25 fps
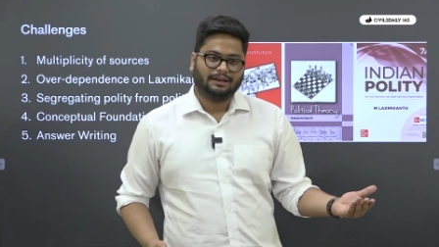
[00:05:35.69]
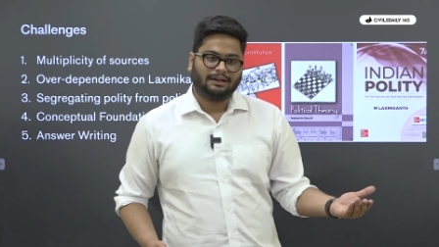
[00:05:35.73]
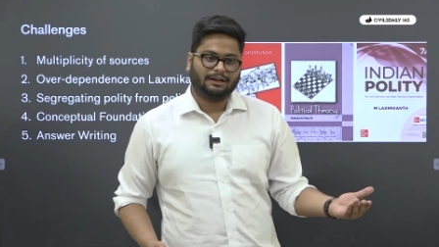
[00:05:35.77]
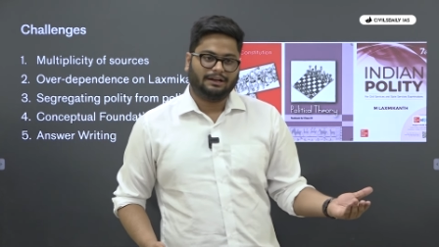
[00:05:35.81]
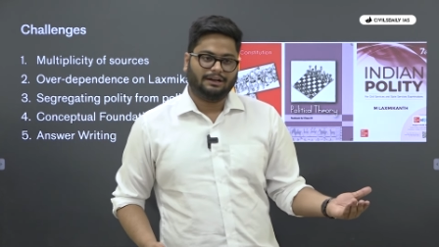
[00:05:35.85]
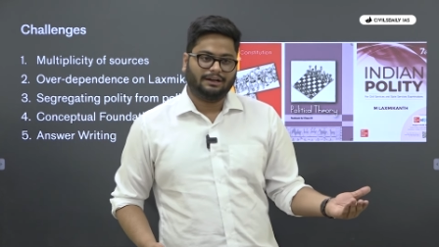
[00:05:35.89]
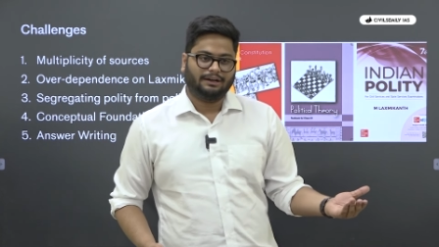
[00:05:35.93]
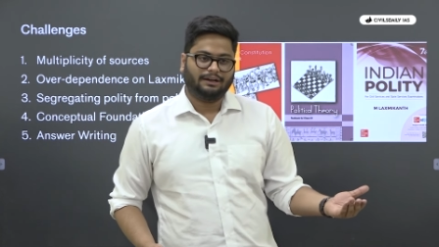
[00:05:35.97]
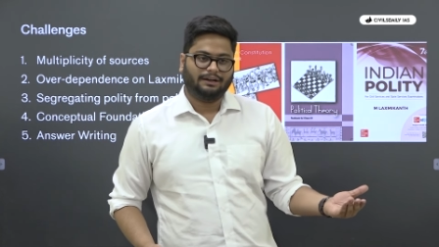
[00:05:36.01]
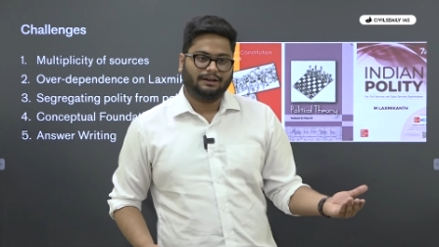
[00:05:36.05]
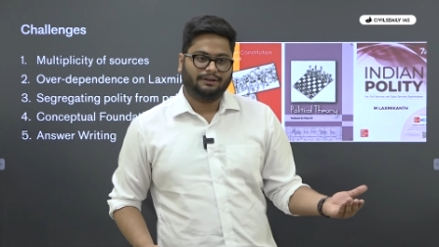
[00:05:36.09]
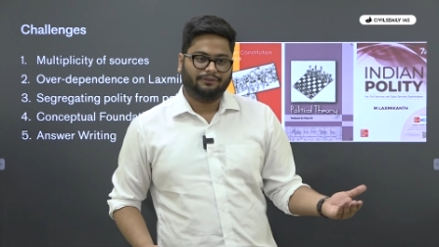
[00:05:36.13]

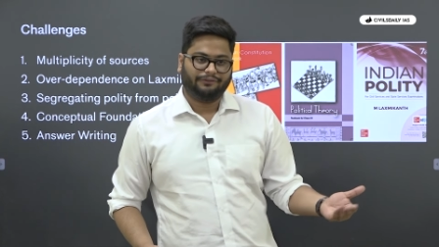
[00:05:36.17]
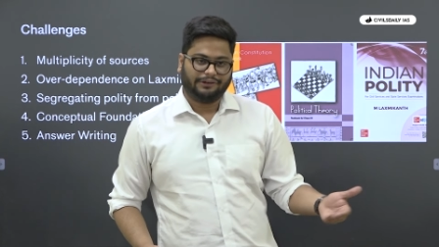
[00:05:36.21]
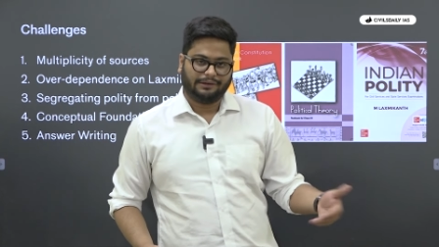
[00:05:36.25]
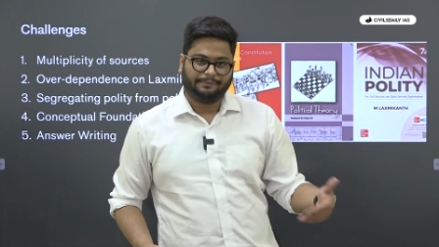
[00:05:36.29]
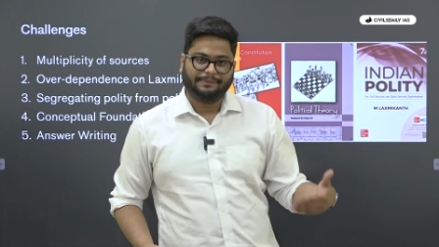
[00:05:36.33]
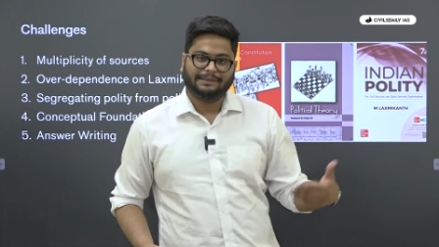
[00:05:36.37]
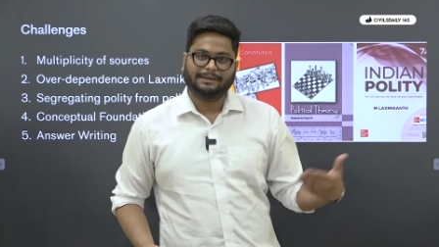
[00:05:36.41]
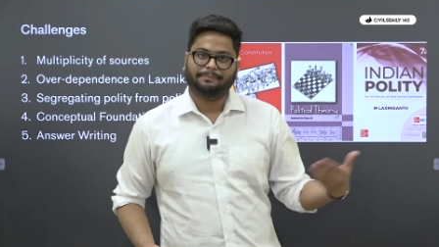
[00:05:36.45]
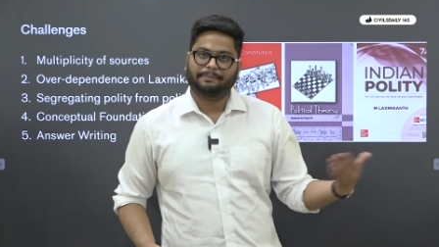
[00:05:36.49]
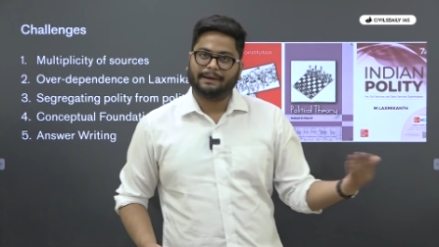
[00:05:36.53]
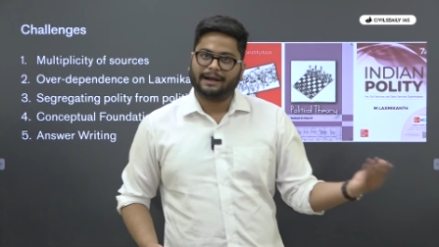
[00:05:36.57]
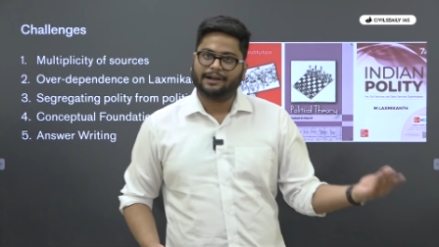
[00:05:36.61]
uh, will
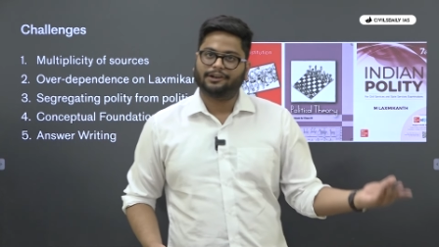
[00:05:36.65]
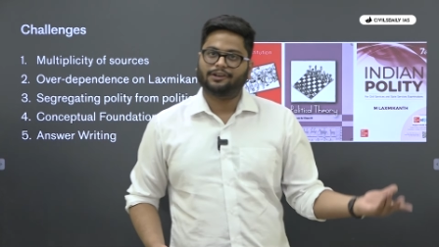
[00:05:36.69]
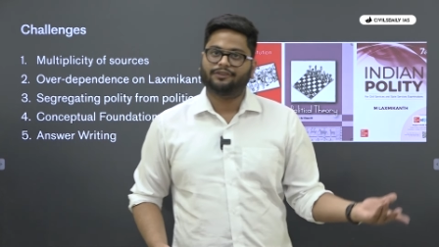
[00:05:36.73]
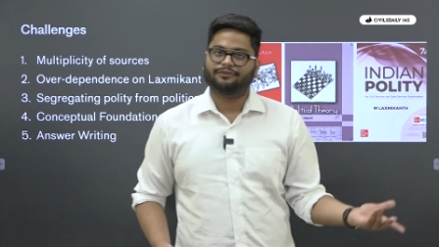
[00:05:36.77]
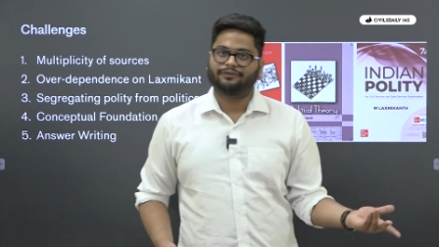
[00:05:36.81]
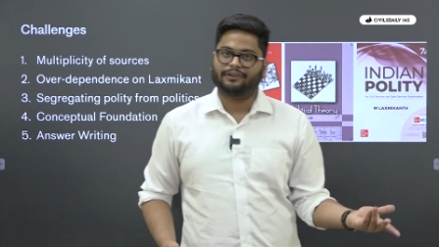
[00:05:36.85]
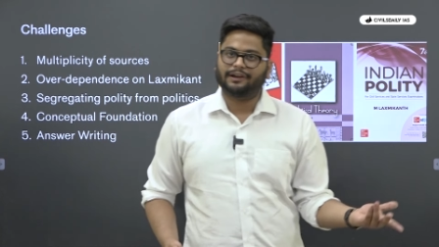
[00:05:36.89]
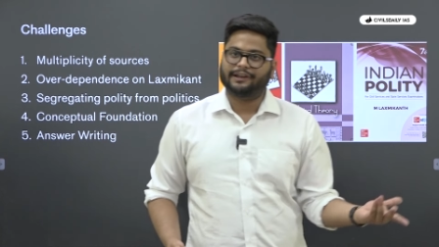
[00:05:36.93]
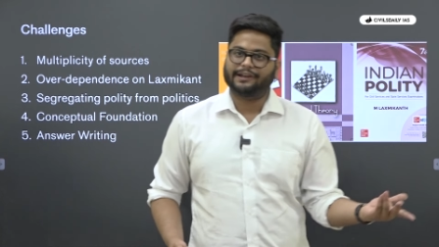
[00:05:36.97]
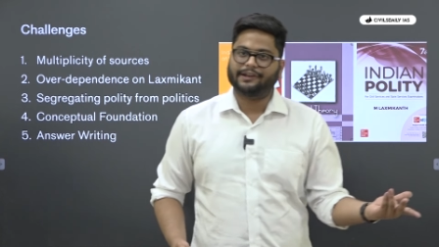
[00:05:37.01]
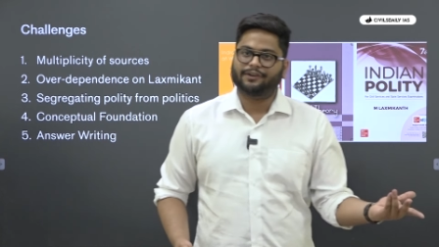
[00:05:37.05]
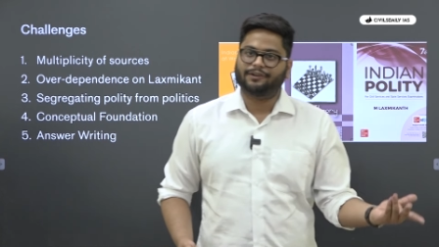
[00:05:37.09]
be the part
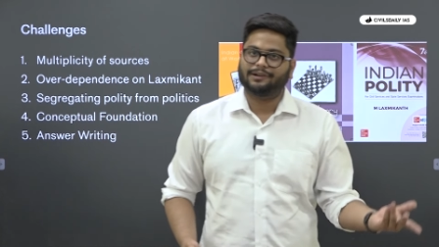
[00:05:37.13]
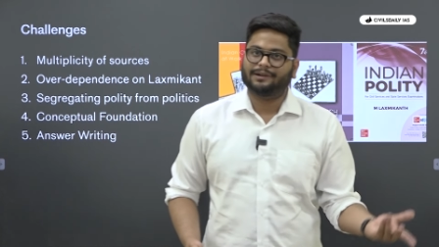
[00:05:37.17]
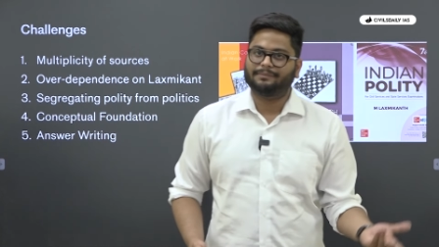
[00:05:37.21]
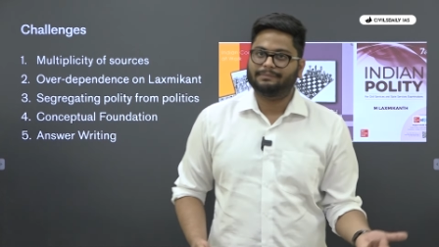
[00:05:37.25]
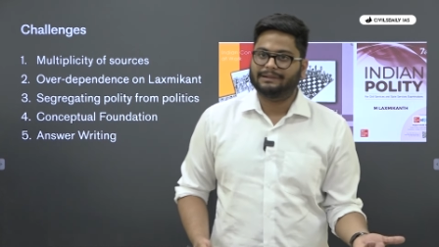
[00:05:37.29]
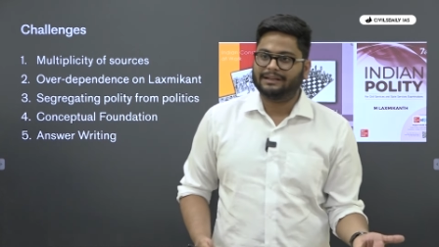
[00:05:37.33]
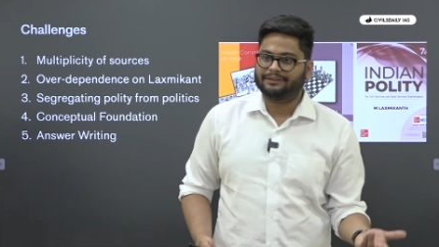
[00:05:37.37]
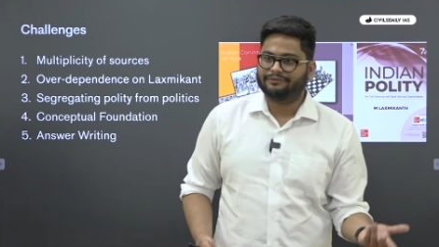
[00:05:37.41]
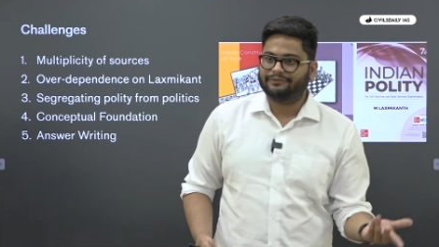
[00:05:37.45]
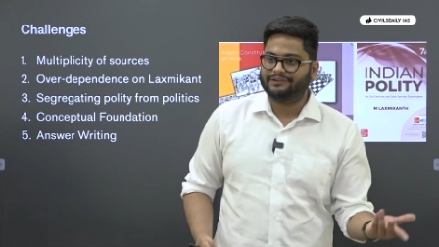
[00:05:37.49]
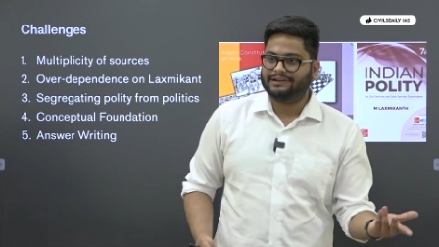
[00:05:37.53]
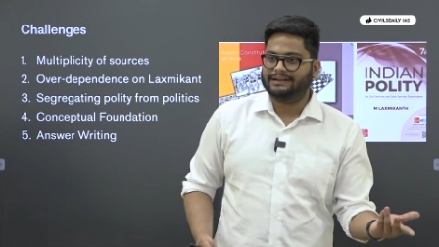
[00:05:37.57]
of
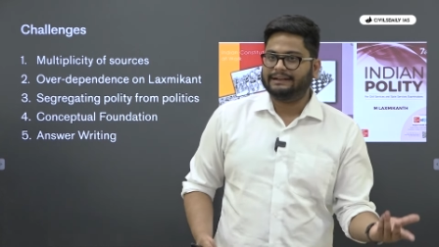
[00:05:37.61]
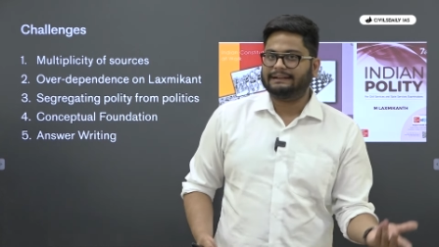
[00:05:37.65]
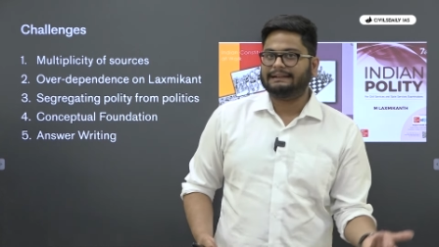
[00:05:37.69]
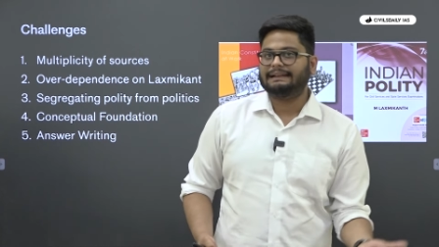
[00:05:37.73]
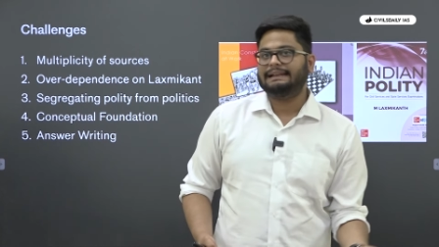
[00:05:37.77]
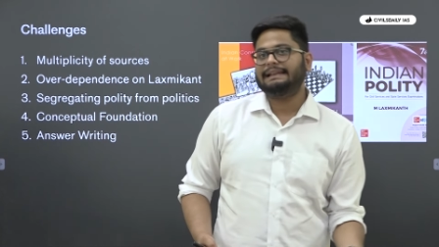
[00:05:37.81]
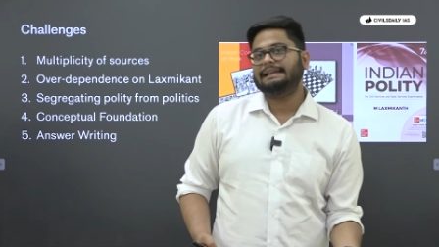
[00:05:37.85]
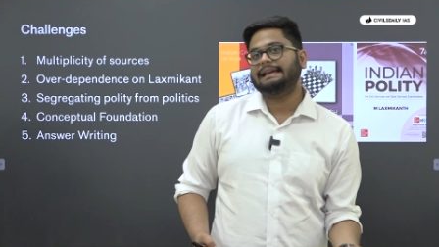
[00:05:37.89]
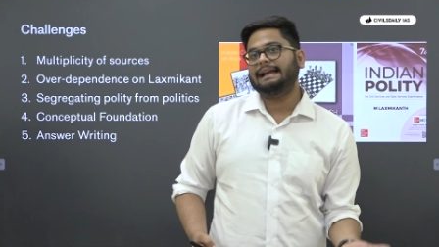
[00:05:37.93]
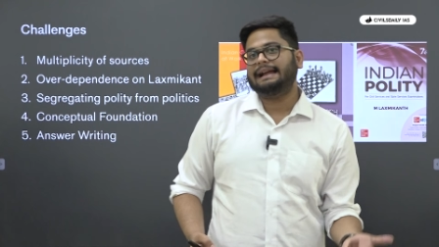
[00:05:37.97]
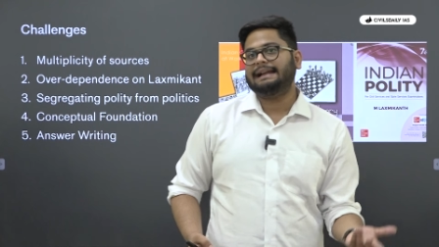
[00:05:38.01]
curriculum definitely.